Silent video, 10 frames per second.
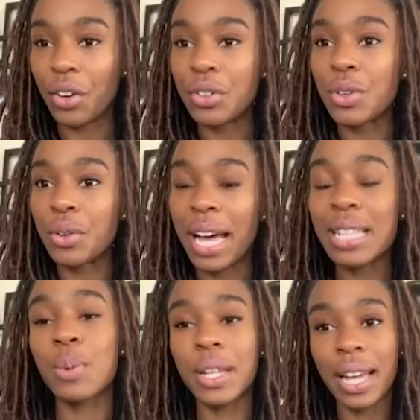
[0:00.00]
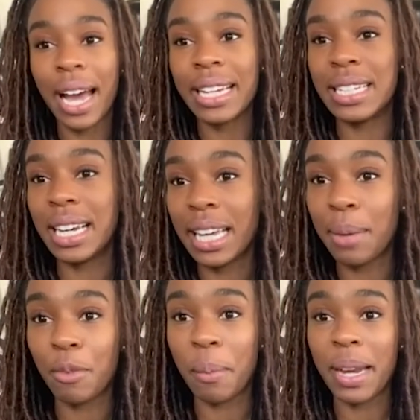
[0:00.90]
So that's where the idea
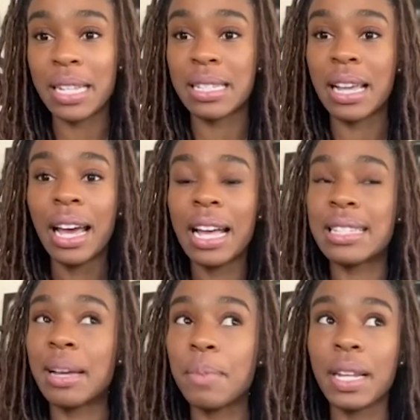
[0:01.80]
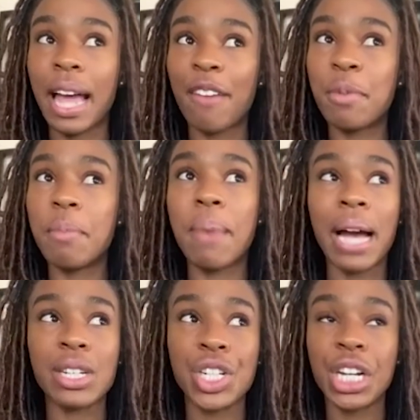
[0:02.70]
came from. And it's something that I've been
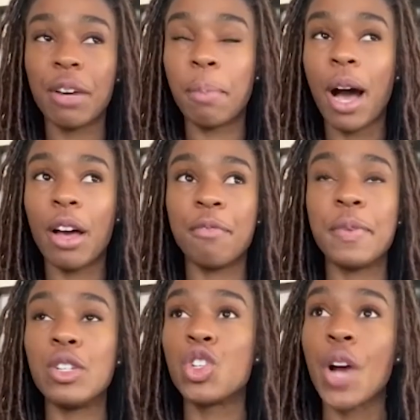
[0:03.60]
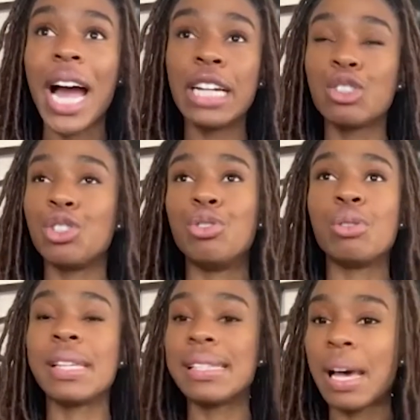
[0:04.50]
passionate about and been trying to do
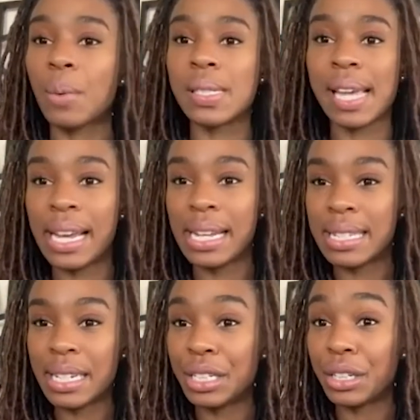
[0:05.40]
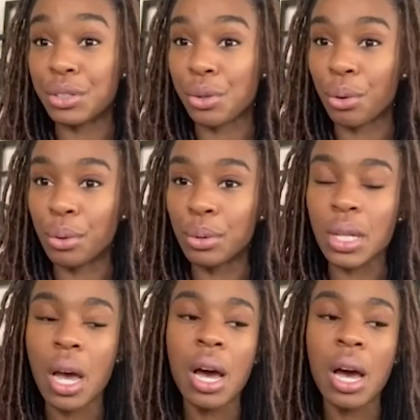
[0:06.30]
since I was 18 years old.